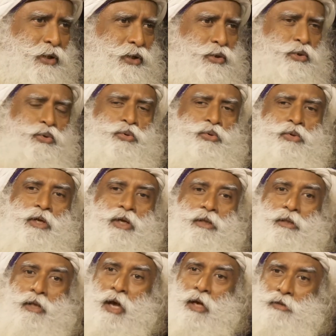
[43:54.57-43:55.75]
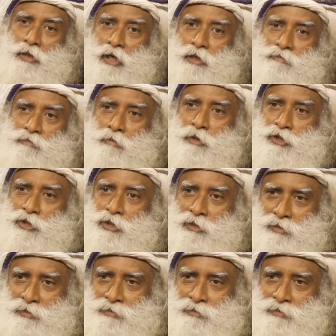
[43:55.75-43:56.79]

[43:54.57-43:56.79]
You don't need that kind of a machine.